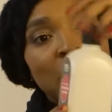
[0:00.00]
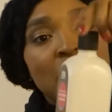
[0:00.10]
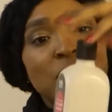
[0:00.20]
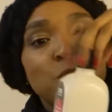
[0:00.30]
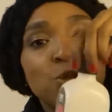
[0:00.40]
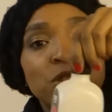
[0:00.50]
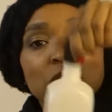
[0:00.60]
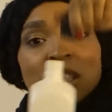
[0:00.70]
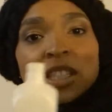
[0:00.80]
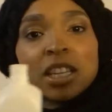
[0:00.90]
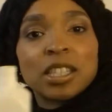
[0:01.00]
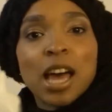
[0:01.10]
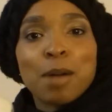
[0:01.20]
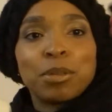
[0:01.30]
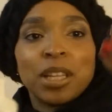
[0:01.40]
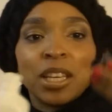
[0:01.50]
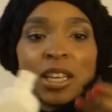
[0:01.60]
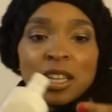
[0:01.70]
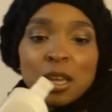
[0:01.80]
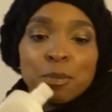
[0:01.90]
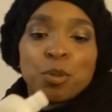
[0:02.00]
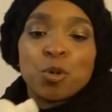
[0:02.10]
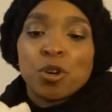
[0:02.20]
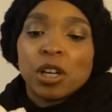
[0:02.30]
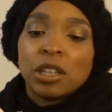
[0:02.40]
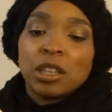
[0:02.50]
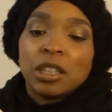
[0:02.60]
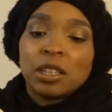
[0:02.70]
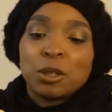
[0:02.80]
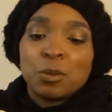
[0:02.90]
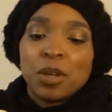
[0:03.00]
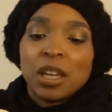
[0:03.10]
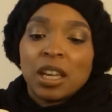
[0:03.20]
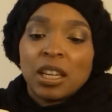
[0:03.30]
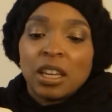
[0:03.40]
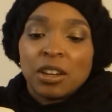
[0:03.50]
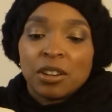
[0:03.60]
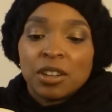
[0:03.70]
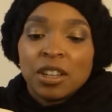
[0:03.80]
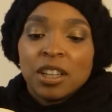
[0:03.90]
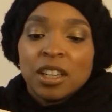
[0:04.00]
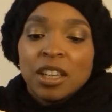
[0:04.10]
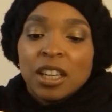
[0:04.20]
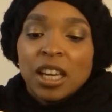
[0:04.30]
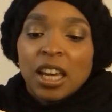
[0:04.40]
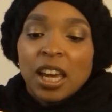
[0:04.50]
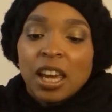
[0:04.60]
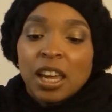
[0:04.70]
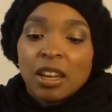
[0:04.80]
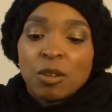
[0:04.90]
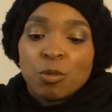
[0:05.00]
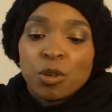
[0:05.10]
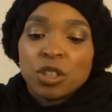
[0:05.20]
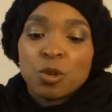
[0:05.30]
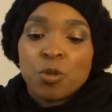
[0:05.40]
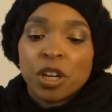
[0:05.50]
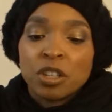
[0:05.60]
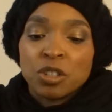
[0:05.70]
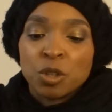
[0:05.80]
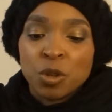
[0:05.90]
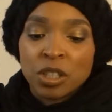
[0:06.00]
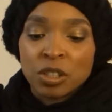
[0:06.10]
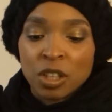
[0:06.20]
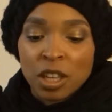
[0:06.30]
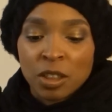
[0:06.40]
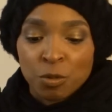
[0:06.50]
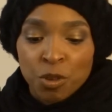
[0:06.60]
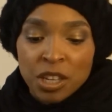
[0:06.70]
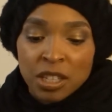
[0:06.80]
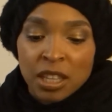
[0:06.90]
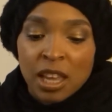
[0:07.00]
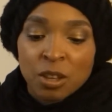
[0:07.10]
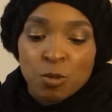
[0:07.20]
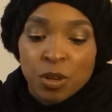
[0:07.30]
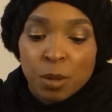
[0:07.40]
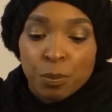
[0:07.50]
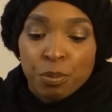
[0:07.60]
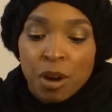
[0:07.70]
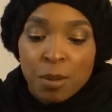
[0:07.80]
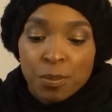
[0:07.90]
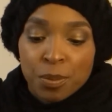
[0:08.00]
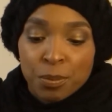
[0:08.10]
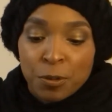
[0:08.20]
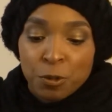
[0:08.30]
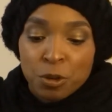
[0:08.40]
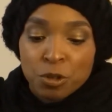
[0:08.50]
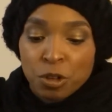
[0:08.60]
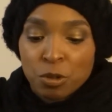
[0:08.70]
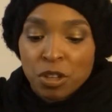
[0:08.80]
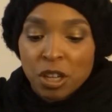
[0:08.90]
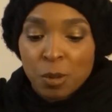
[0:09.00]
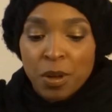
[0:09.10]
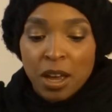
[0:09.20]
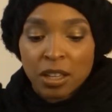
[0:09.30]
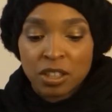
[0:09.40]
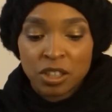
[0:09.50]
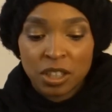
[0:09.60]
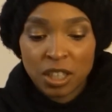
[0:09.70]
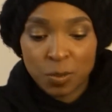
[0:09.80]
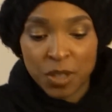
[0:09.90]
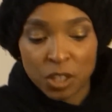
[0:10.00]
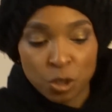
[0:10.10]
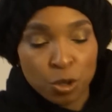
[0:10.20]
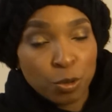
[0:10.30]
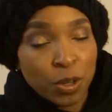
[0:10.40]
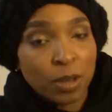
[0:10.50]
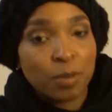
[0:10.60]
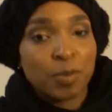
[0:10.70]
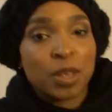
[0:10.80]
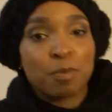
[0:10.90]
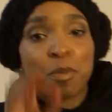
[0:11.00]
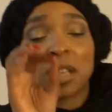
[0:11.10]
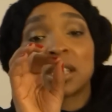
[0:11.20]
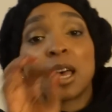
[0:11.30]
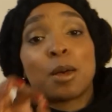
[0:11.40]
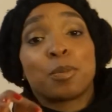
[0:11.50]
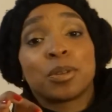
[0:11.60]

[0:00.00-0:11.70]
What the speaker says: and use the top lid and pour a little bit in here. And what you want to do is, the reason that you want to prep before you start doing your nail polish is because you don't want to mess up.